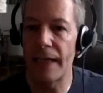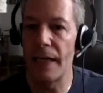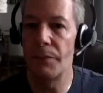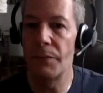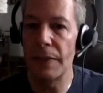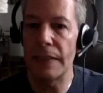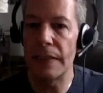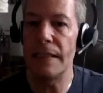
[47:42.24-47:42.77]
I
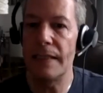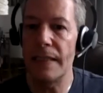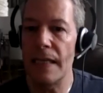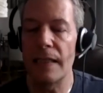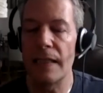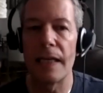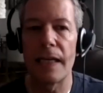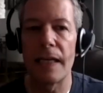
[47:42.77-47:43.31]
really
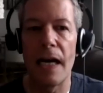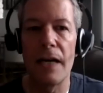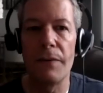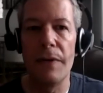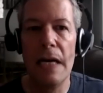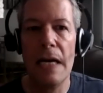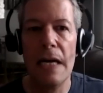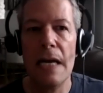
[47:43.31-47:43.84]
did. Like I,
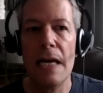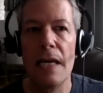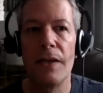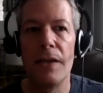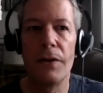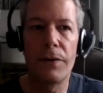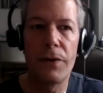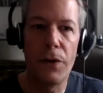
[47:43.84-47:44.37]
you
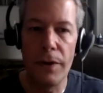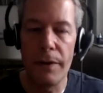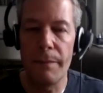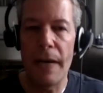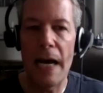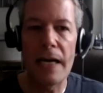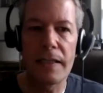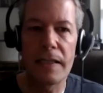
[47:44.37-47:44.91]
know, going
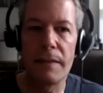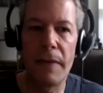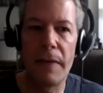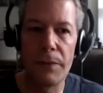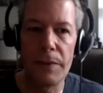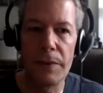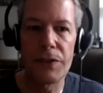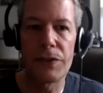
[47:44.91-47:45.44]
back to my
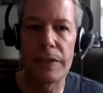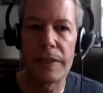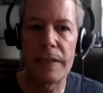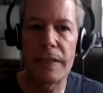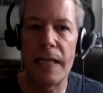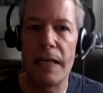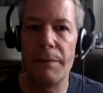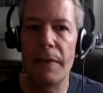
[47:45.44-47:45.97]
original
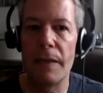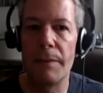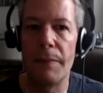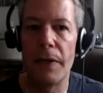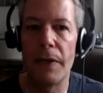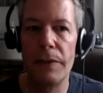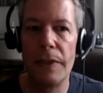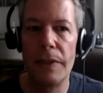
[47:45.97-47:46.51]
statement
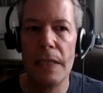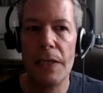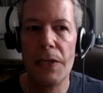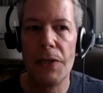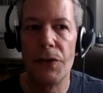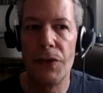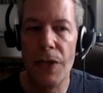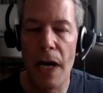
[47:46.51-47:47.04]
about
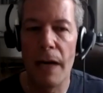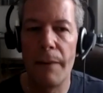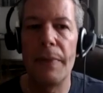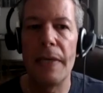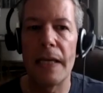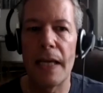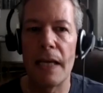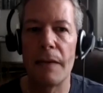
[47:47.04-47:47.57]
not
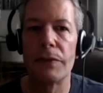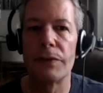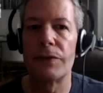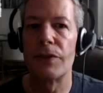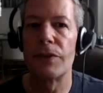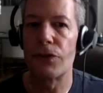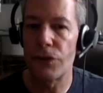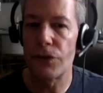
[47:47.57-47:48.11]
being able
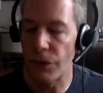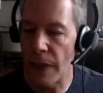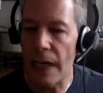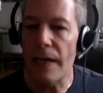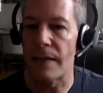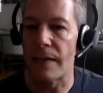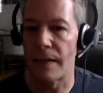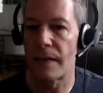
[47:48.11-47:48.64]
to
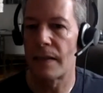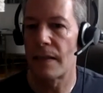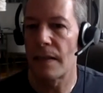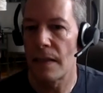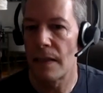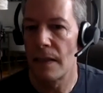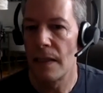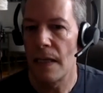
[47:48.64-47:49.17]
trust
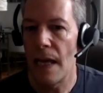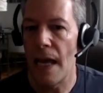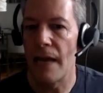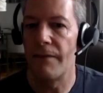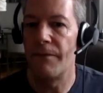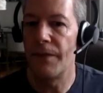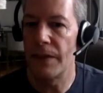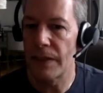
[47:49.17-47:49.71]

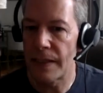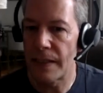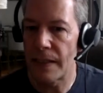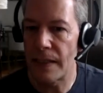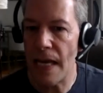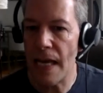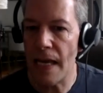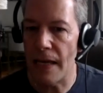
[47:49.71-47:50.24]
and feel
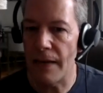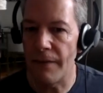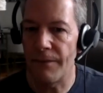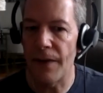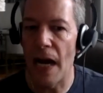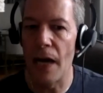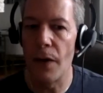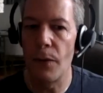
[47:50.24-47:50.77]
safe,
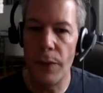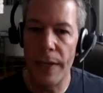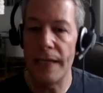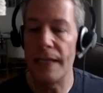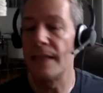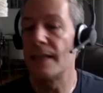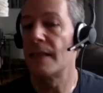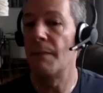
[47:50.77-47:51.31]
I went
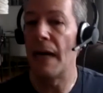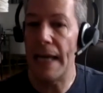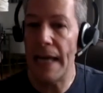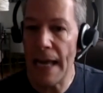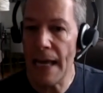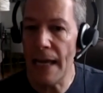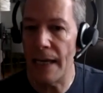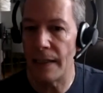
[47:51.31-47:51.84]
into mm. my
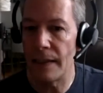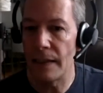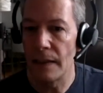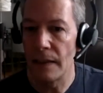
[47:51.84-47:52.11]
head.